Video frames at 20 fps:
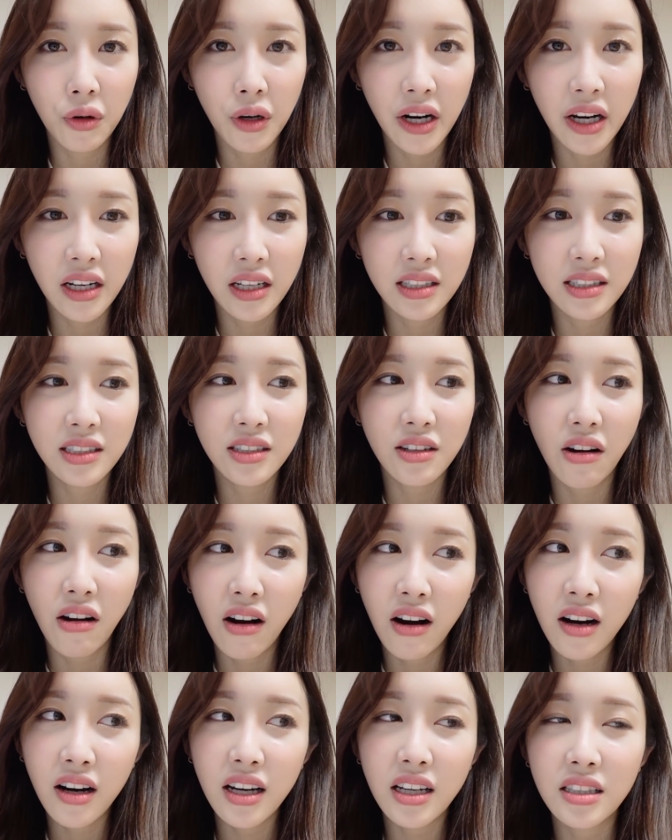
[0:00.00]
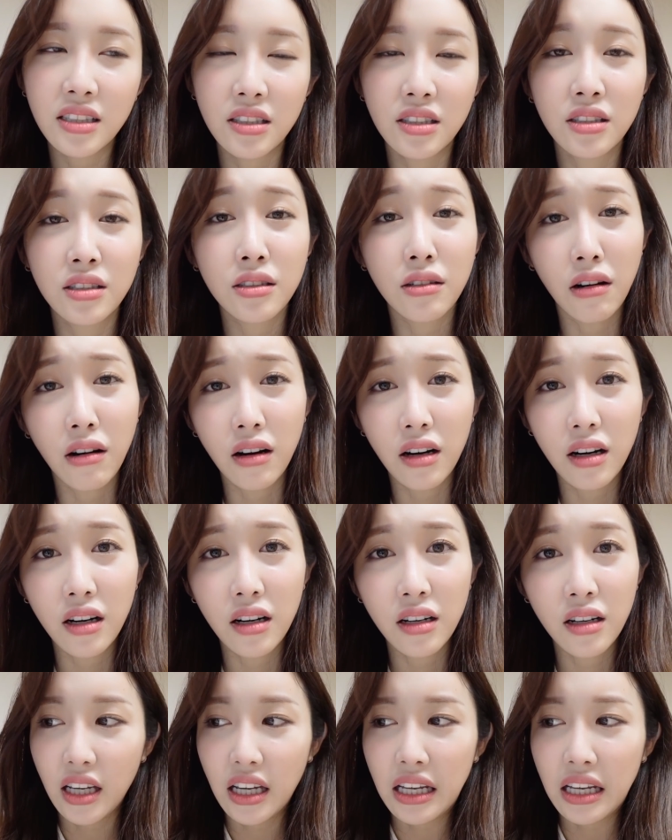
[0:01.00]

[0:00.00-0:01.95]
and a scar is a scar.